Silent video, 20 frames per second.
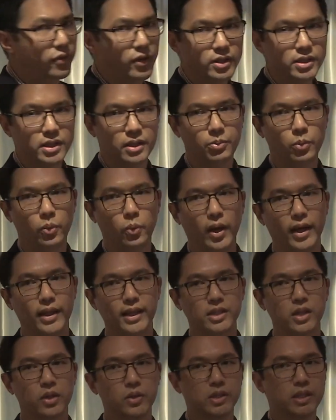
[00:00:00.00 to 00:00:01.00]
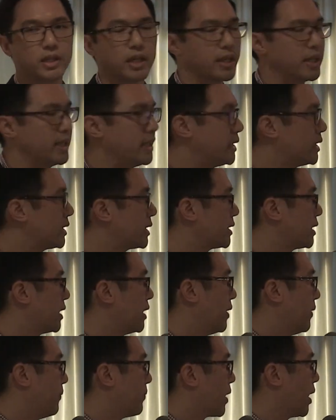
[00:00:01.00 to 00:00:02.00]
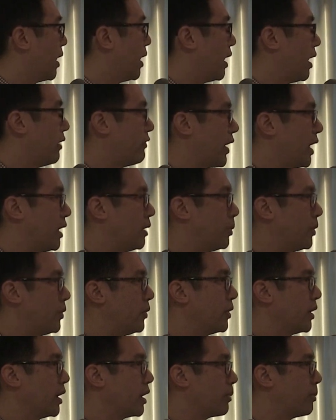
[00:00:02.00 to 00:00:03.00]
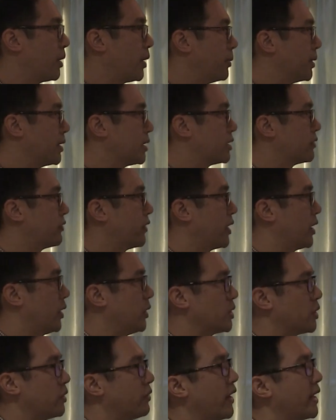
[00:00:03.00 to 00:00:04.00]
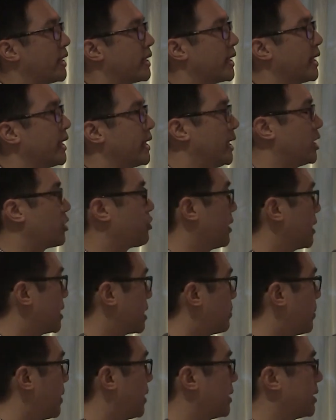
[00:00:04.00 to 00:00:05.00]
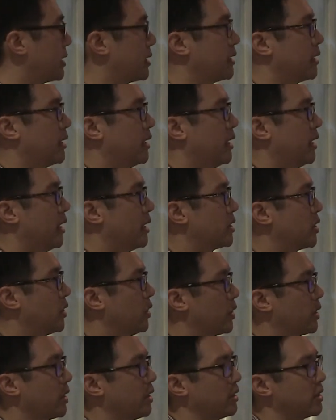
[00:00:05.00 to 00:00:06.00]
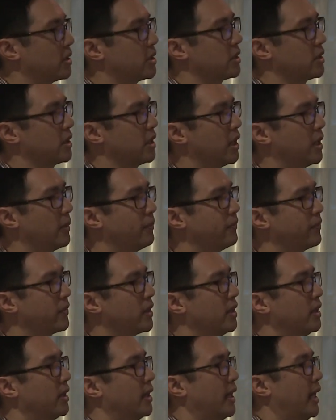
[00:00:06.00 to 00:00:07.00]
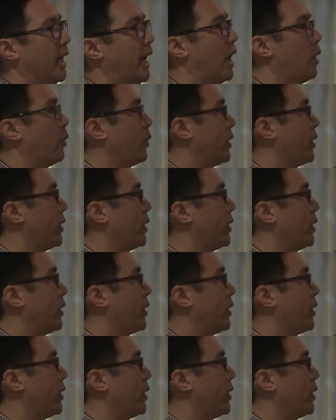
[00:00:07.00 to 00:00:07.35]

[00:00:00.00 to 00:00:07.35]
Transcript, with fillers: far as I'm aware, there's no studies uh, available at the moment for those who've had a kidney transplant to look at um, how